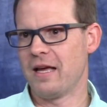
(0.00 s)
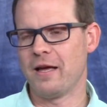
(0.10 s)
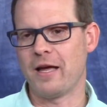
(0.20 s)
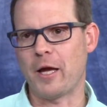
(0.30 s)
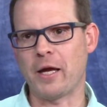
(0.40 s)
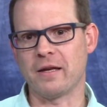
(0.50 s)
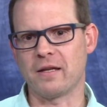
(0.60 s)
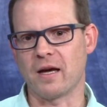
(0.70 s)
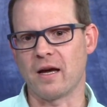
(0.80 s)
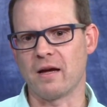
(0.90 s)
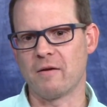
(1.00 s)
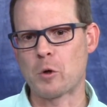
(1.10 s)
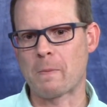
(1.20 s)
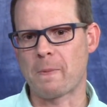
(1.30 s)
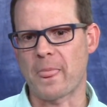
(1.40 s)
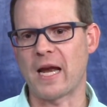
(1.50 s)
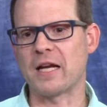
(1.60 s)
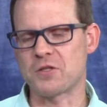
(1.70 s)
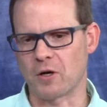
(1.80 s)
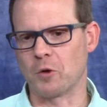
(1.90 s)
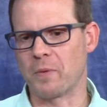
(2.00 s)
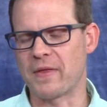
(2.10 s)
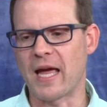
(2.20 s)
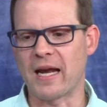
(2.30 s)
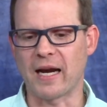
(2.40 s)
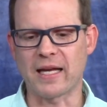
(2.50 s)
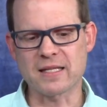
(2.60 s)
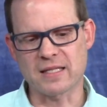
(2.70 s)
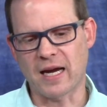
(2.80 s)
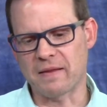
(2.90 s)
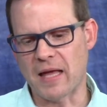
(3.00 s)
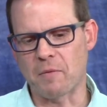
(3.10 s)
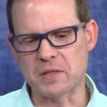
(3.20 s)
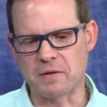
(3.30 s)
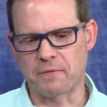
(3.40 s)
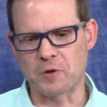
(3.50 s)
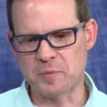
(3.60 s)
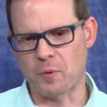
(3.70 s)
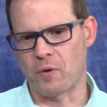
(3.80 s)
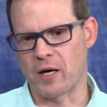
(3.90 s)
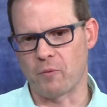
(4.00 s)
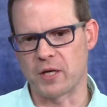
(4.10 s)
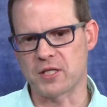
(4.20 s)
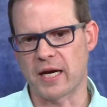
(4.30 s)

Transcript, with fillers: And uh, and I struggled with it. And I guess I, that was the first point at which I